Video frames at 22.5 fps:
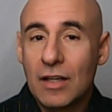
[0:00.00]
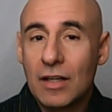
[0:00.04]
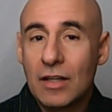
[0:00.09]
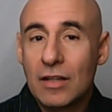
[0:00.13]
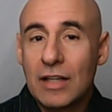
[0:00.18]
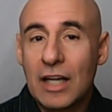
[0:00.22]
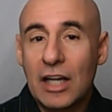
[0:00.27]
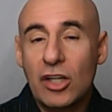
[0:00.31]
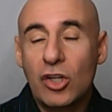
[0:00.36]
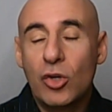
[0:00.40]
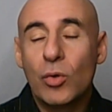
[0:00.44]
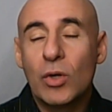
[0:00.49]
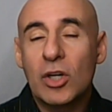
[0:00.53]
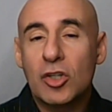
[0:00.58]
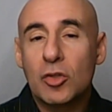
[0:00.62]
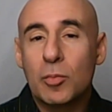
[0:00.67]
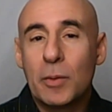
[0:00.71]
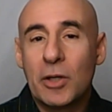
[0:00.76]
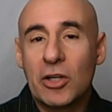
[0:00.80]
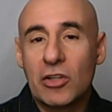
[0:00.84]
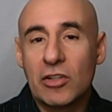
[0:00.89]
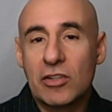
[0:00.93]
that you're
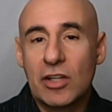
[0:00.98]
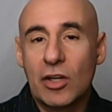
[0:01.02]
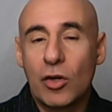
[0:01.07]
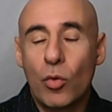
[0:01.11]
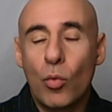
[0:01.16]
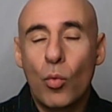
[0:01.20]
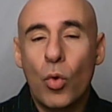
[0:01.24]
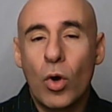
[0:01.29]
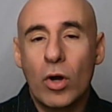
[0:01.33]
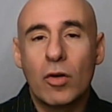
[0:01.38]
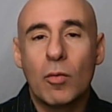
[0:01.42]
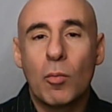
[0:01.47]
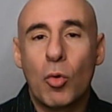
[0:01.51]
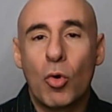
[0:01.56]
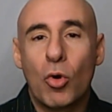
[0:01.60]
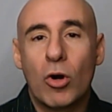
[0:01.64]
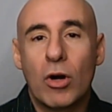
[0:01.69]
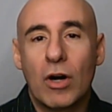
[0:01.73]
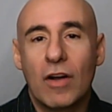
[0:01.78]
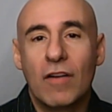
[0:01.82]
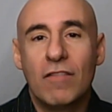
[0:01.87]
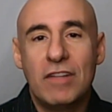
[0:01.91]
experiencing one or
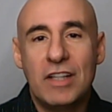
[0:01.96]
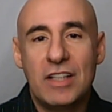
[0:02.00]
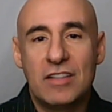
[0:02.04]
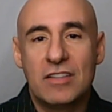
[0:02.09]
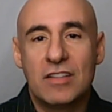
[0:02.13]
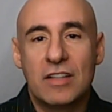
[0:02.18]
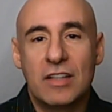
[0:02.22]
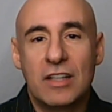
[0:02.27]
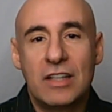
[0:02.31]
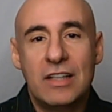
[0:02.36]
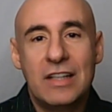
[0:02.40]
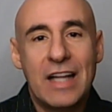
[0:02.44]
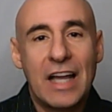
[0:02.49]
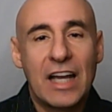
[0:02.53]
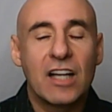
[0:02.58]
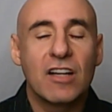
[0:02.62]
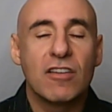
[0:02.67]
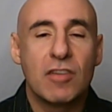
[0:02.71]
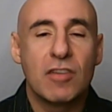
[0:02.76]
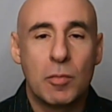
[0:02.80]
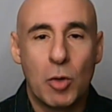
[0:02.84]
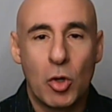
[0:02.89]
more of these
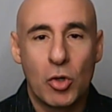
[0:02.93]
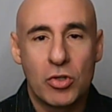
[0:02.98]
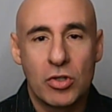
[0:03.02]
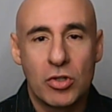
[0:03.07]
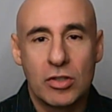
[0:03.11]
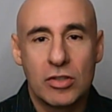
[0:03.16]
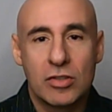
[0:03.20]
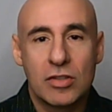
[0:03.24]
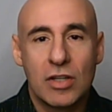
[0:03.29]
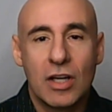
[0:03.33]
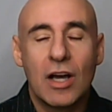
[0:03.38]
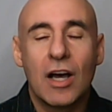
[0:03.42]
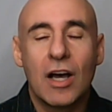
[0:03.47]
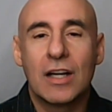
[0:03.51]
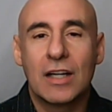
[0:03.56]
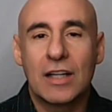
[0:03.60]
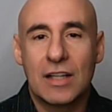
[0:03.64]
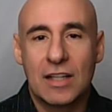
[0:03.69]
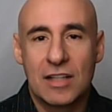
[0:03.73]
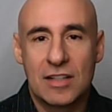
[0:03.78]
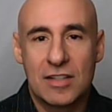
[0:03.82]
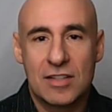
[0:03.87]
negative emotions on
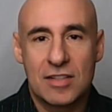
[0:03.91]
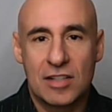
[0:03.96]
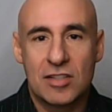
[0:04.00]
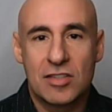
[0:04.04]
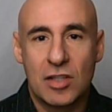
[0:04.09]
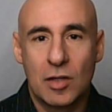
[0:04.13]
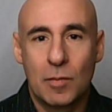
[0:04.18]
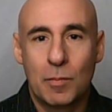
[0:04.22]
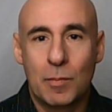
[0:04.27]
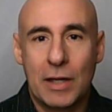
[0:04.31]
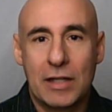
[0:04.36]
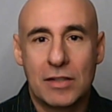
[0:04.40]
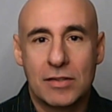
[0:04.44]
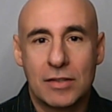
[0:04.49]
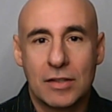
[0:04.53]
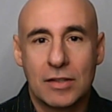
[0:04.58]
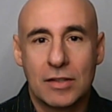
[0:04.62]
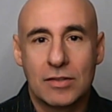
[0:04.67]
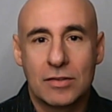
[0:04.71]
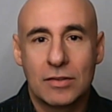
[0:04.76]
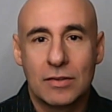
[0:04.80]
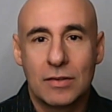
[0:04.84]
a consistent
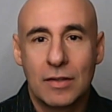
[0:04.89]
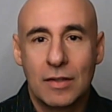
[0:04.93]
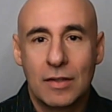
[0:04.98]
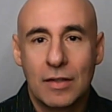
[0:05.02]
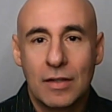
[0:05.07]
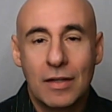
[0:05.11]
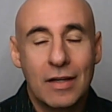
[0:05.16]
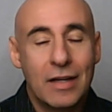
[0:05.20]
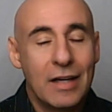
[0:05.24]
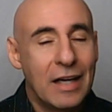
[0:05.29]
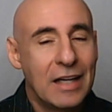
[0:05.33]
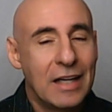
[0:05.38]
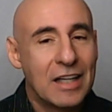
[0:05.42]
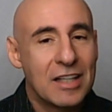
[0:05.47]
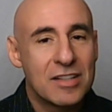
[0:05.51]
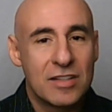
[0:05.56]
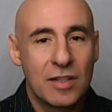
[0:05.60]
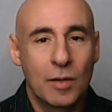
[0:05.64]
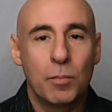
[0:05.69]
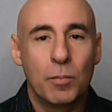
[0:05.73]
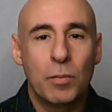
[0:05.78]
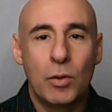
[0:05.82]
basis. And it
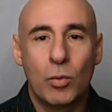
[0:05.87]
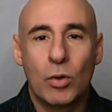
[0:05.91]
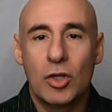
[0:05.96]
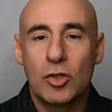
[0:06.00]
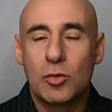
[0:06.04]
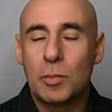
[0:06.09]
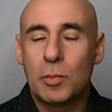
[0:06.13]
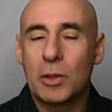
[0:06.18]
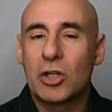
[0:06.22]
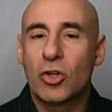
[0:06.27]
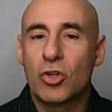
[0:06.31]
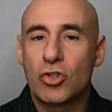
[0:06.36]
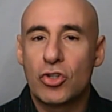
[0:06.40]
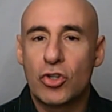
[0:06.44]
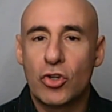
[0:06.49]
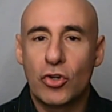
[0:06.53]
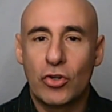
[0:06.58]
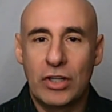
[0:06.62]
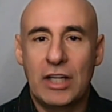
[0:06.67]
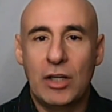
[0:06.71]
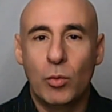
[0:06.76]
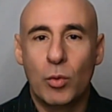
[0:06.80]
simply was because
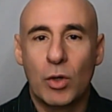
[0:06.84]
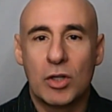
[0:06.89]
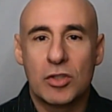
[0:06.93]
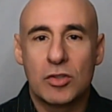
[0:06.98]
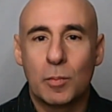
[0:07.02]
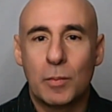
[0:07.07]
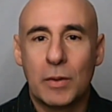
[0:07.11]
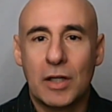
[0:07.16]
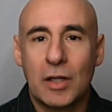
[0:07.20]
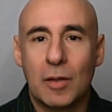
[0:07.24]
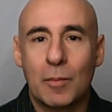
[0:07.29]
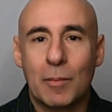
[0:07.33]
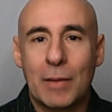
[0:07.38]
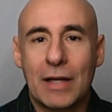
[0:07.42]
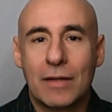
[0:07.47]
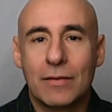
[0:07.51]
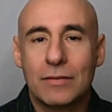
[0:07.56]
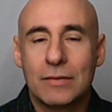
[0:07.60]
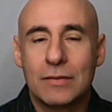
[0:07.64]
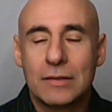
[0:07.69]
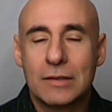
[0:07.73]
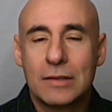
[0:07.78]
your need wasn't being met.
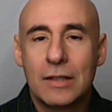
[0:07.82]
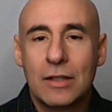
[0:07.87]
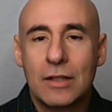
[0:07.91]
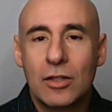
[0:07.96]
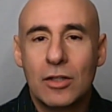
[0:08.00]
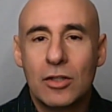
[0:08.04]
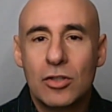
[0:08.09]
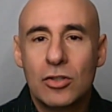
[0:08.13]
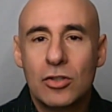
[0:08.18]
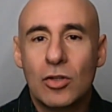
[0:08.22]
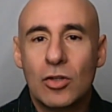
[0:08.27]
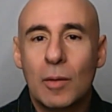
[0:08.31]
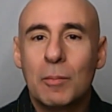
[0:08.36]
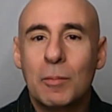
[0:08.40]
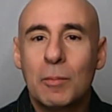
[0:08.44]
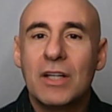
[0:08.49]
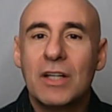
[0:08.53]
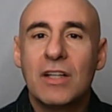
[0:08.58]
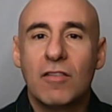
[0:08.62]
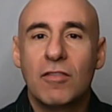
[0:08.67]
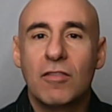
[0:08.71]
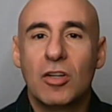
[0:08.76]
So I'm
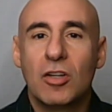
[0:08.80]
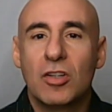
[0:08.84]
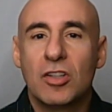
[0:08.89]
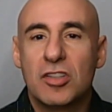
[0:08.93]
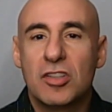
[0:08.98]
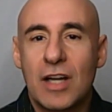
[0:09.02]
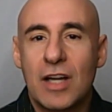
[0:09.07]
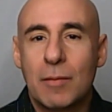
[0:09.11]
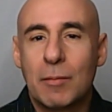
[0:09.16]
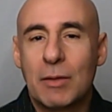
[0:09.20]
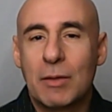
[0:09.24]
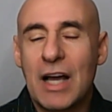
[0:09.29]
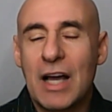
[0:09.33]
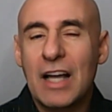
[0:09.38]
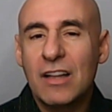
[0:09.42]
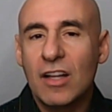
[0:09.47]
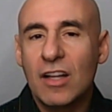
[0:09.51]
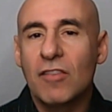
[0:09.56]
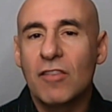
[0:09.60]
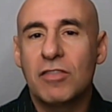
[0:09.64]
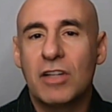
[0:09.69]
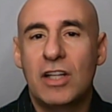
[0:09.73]
going to give you an assignment. I'd
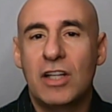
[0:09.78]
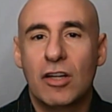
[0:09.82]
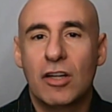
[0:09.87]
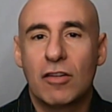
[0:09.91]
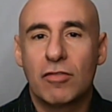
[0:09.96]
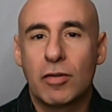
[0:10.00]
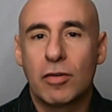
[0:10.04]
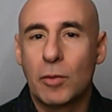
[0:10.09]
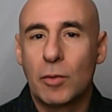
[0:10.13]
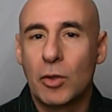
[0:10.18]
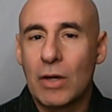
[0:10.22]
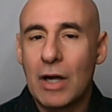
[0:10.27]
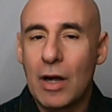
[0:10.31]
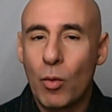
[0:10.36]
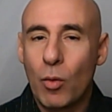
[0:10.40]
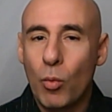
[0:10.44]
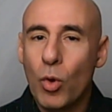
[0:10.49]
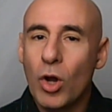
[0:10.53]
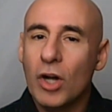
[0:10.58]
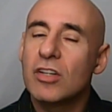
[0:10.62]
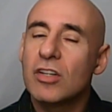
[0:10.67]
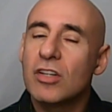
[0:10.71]
love to hear from you. I
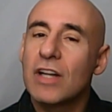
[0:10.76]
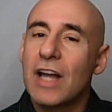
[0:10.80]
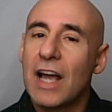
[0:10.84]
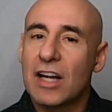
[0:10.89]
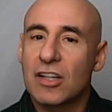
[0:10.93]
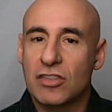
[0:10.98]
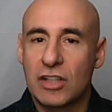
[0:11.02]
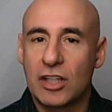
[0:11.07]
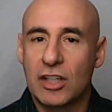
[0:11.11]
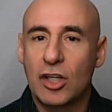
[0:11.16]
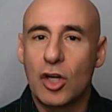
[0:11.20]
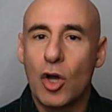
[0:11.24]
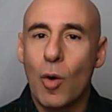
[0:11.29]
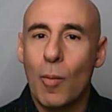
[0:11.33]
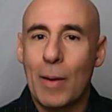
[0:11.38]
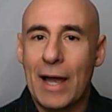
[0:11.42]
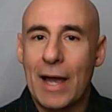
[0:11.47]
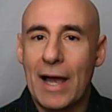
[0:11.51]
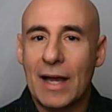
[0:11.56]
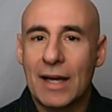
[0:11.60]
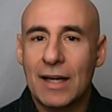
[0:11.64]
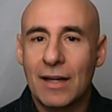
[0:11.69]
want you to actually go
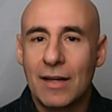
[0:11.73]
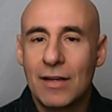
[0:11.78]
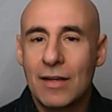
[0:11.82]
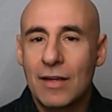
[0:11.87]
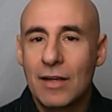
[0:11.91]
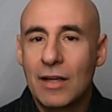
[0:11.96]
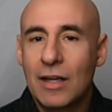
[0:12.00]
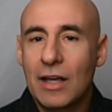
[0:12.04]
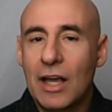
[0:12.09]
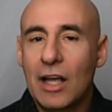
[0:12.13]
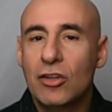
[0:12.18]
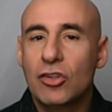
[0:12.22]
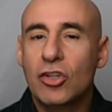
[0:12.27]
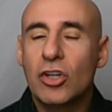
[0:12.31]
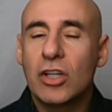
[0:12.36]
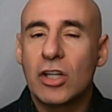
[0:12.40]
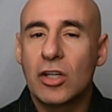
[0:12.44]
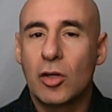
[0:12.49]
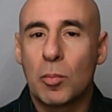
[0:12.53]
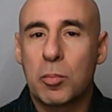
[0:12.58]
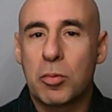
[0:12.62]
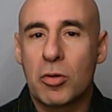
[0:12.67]
back and look
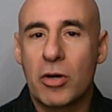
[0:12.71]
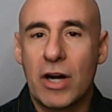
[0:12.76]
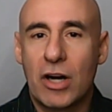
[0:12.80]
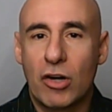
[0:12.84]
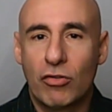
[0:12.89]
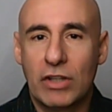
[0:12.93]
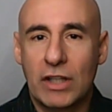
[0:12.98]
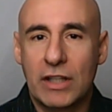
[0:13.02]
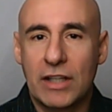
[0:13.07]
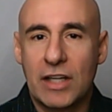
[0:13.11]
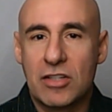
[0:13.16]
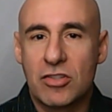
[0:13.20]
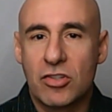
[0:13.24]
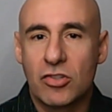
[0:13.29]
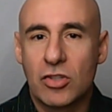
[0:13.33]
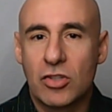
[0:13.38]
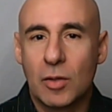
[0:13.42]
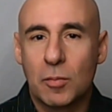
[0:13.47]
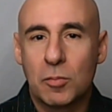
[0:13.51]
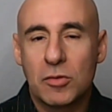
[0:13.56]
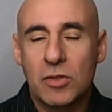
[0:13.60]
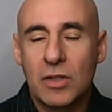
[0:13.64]
at your prior
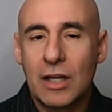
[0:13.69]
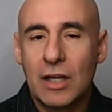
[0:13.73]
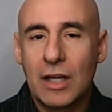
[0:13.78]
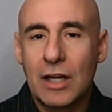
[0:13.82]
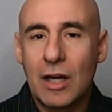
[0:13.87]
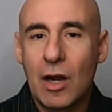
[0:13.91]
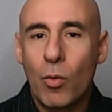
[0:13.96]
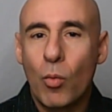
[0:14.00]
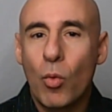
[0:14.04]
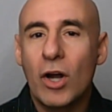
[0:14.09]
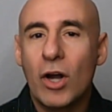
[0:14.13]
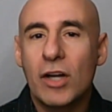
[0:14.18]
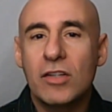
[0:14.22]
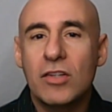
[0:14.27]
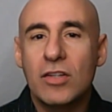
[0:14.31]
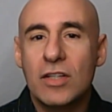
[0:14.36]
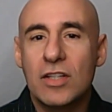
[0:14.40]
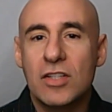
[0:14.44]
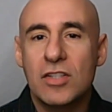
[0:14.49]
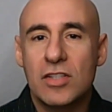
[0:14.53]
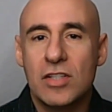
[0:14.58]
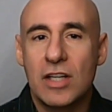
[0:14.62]
relationships. And I want you
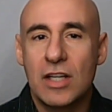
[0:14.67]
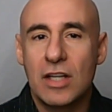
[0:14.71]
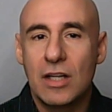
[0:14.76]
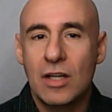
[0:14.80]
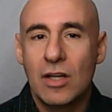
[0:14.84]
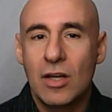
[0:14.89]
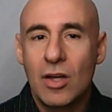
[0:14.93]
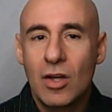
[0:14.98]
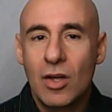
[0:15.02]
to see